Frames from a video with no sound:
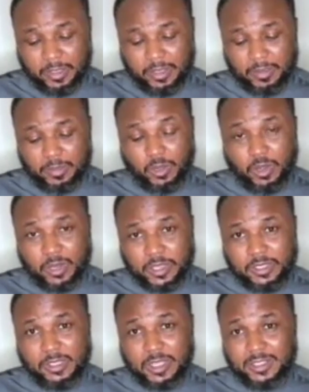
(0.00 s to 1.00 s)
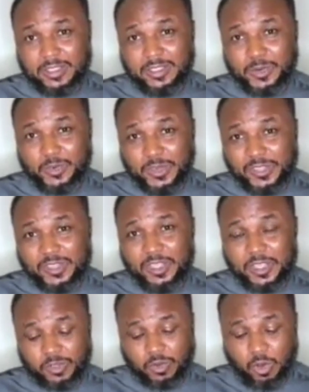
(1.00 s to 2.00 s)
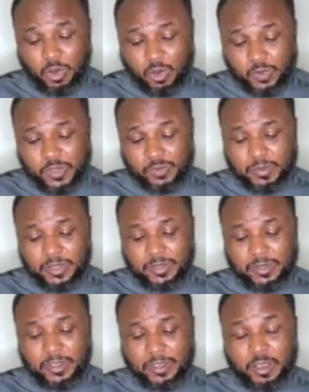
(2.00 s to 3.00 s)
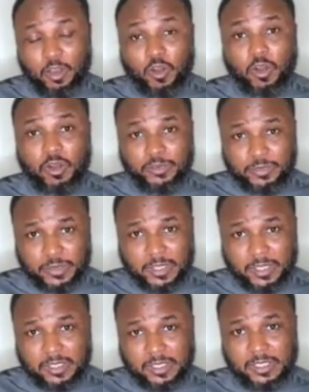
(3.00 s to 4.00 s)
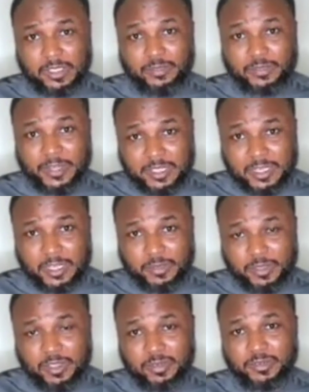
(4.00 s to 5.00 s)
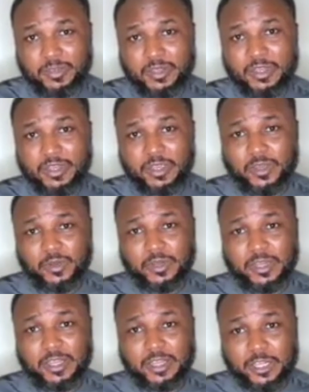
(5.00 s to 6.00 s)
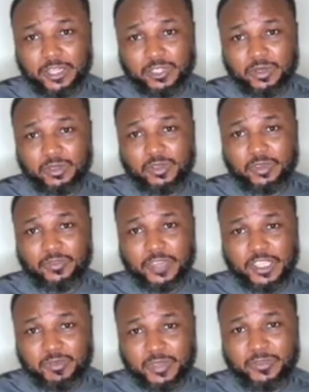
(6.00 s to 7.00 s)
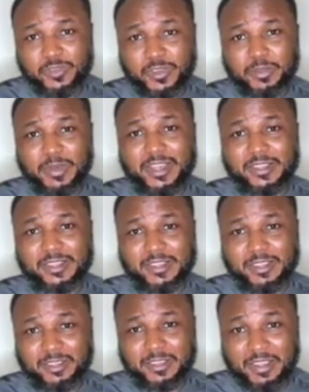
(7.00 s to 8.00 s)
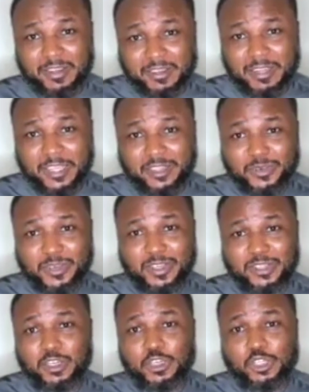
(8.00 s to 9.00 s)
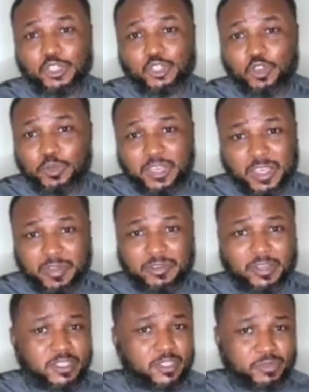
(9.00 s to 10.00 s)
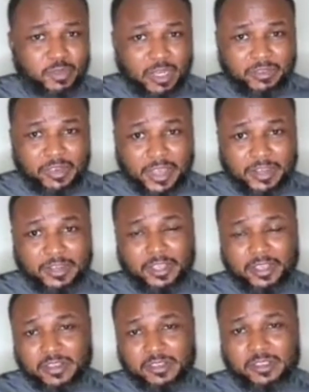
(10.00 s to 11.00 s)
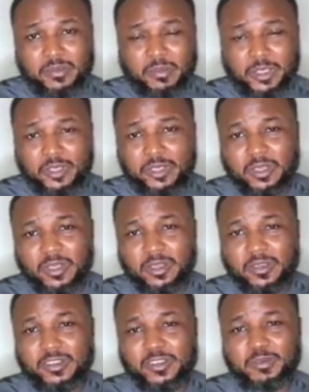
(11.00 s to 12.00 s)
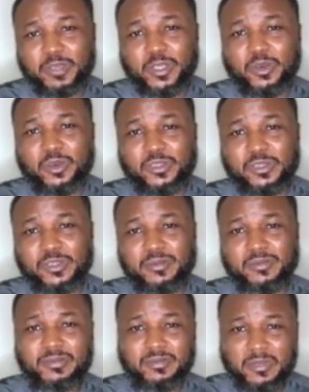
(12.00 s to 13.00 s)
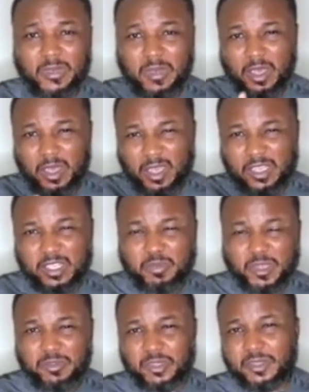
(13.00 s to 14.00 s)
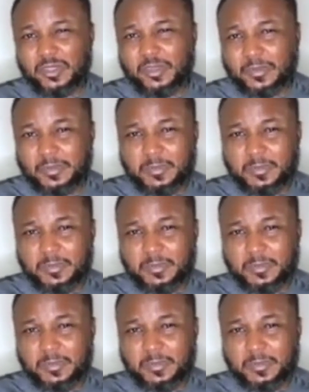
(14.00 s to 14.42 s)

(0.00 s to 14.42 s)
uh, knowledge that the reason he's always been confident in defending himself, you know, in allegations of SPV by telling Nigerians, "Show me evidence if you have any against me," is because SPVs